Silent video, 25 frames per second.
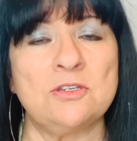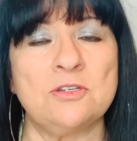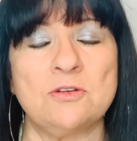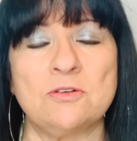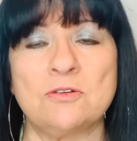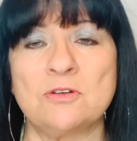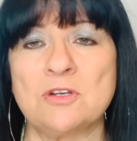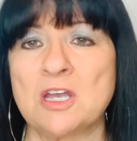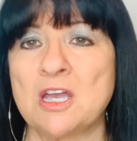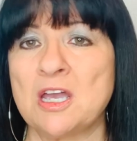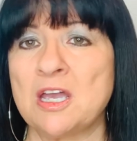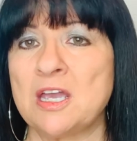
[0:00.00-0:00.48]

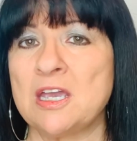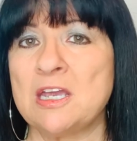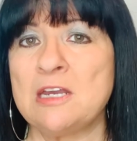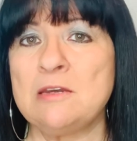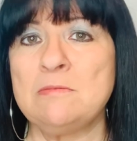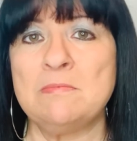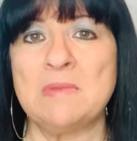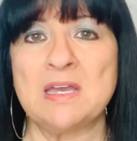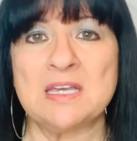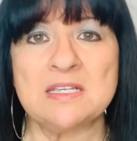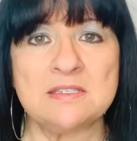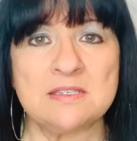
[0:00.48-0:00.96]
your
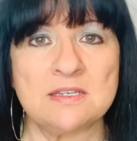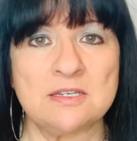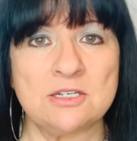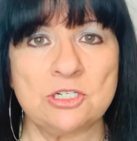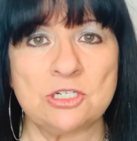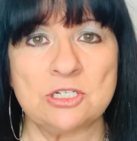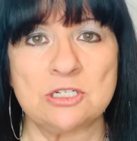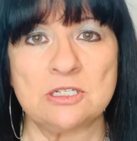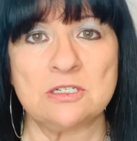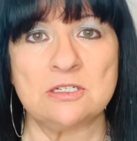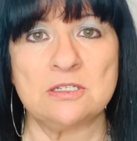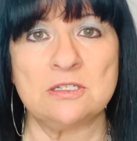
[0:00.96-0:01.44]
kind
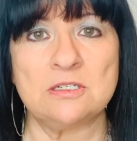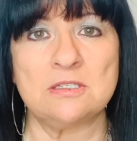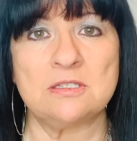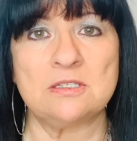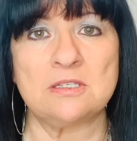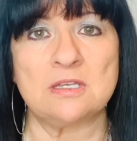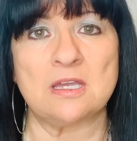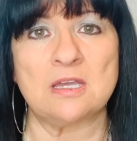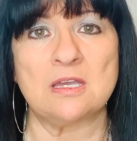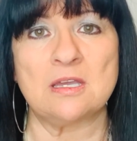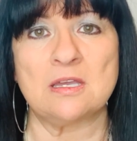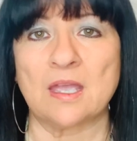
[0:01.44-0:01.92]

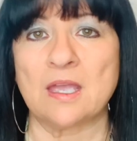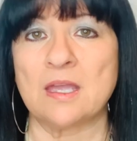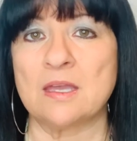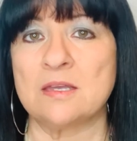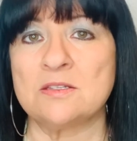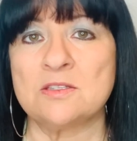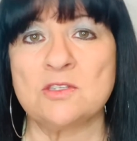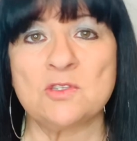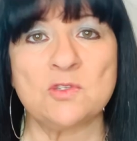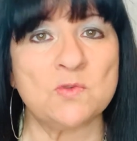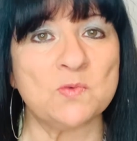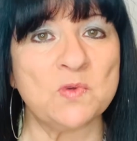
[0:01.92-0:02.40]
messages,
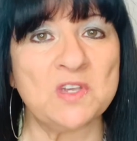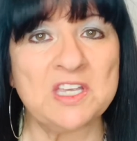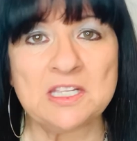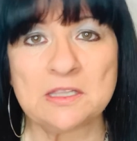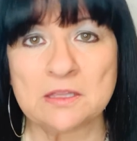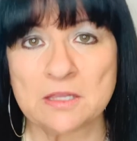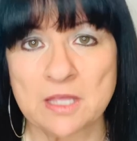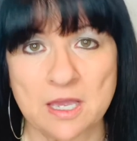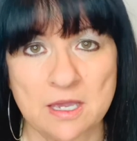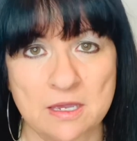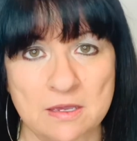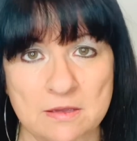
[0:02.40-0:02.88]
and
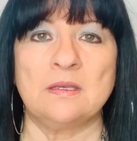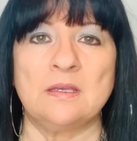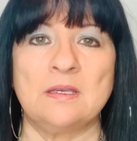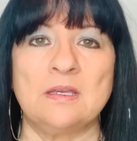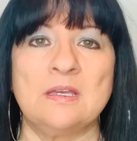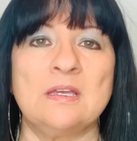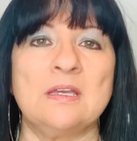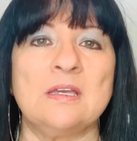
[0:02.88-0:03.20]
sweet love.